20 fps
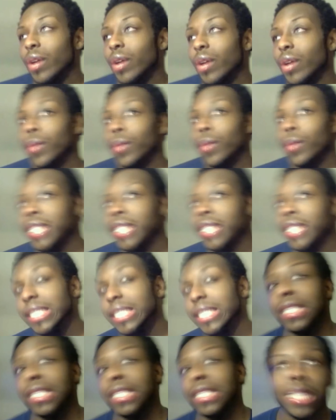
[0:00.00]
basically
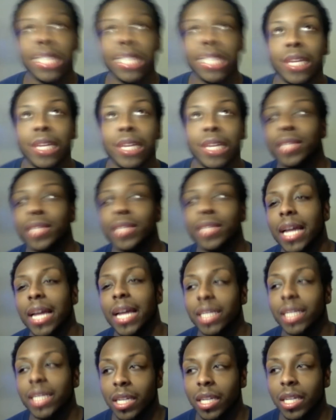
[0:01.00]
Cynthia was like,
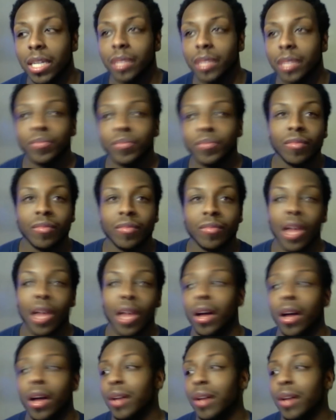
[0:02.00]
look,
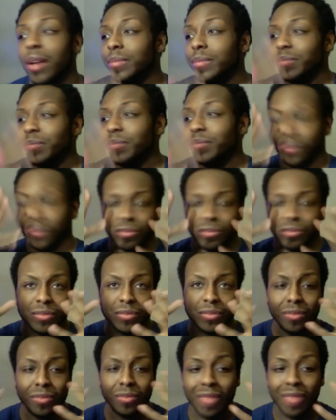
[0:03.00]
um,
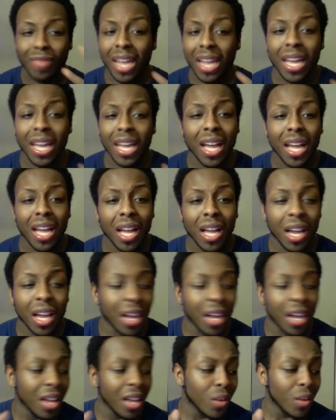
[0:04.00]
yeah,
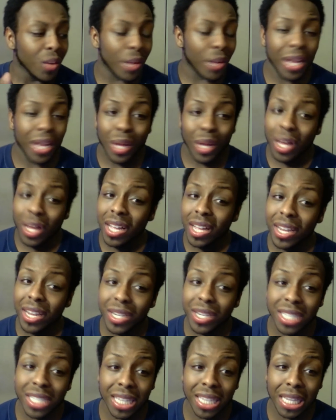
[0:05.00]
well, here's
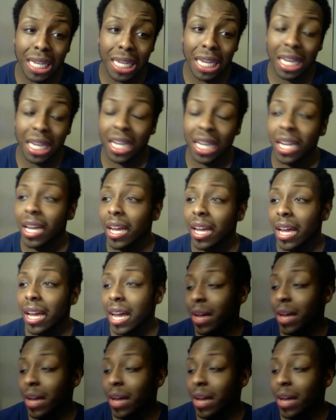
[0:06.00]
the thing. I